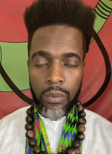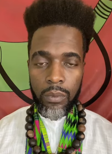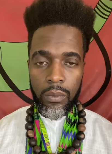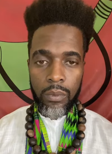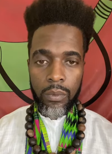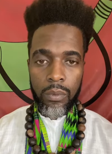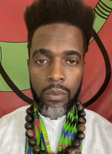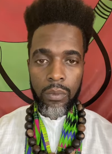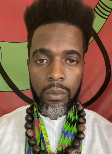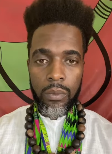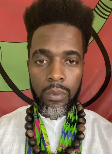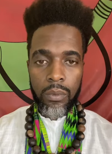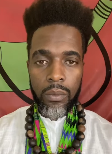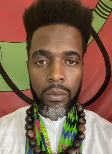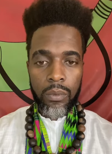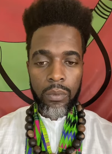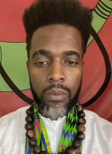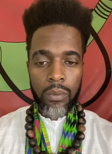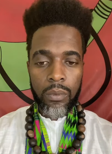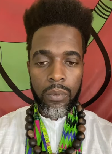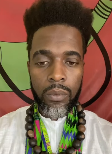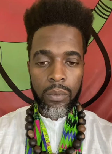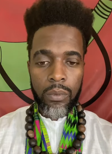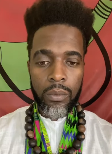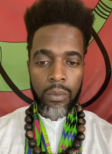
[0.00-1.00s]

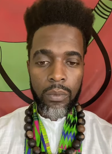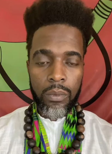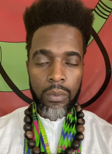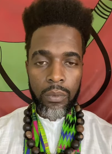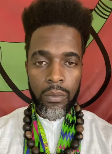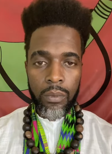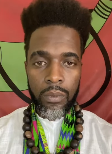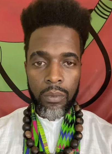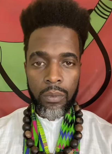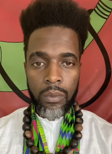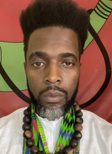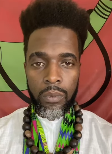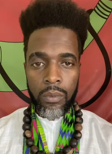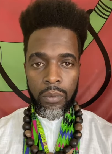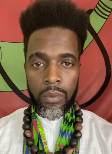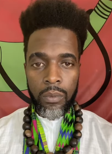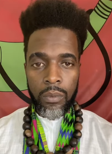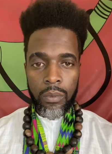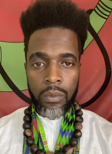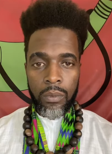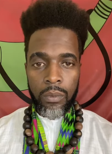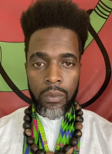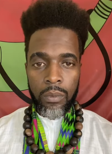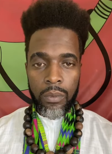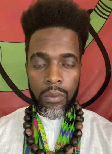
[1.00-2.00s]

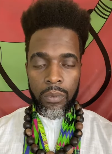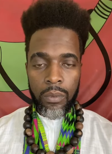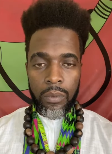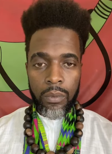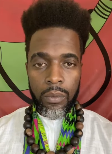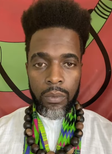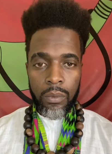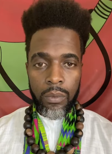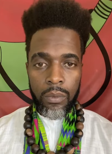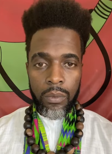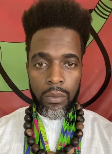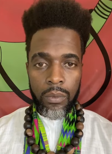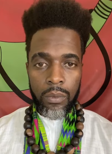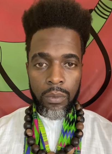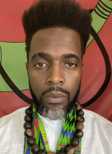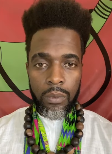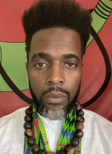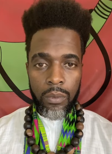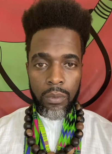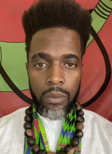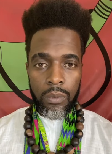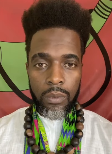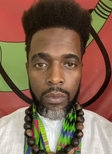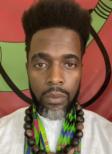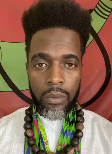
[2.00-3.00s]

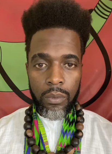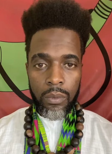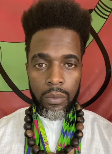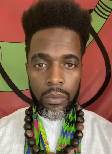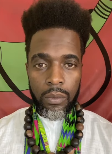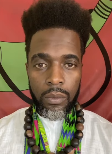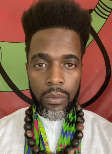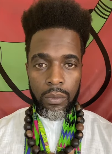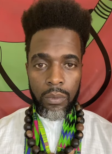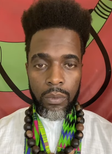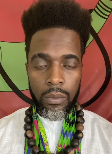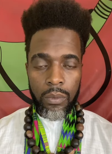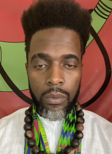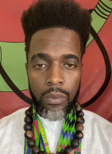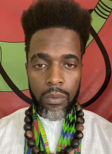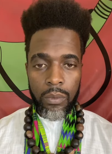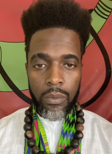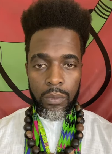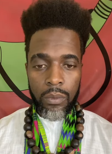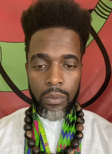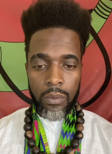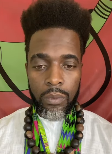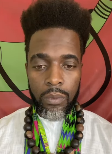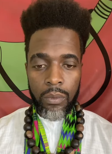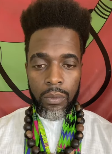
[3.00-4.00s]

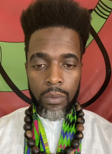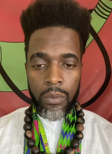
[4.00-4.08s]
[no speech]